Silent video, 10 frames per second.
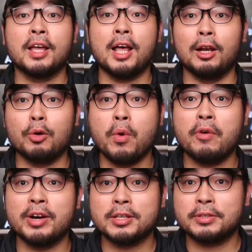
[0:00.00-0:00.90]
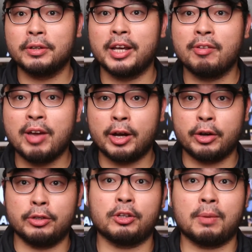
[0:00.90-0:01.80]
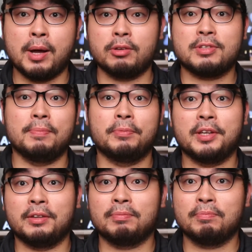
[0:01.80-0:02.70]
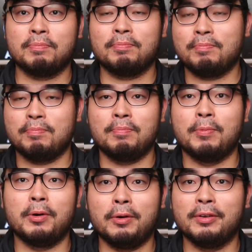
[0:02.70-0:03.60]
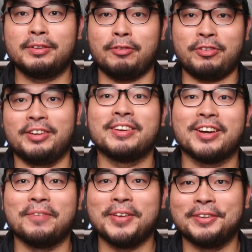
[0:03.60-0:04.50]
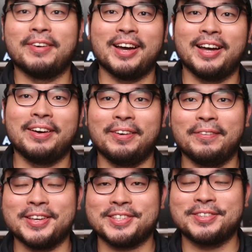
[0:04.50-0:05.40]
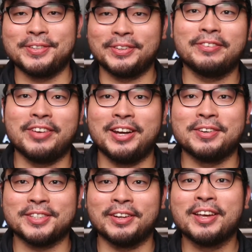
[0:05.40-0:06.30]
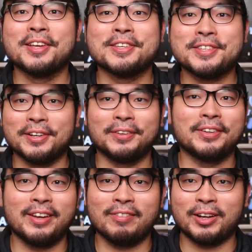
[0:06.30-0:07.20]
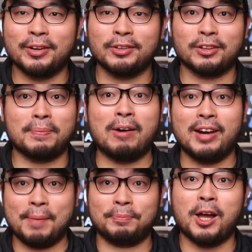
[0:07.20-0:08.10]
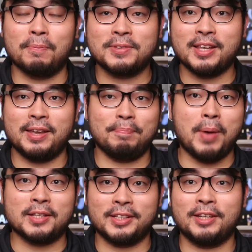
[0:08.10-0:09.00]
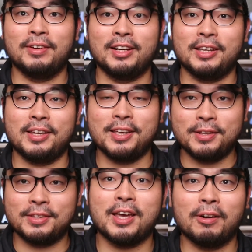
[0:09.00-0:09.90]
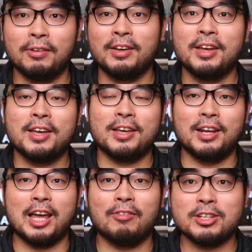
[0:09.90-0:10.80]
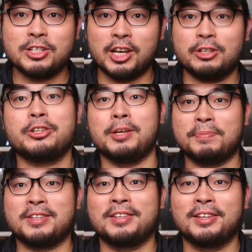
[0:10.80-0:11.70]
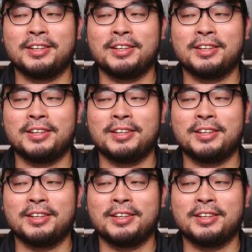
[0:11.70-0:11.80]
Hello viewers, today we are going to talk about something more different compared to what I always do videos on. So today we're going to talk about laptops and particularly Intel 11 Gen chips,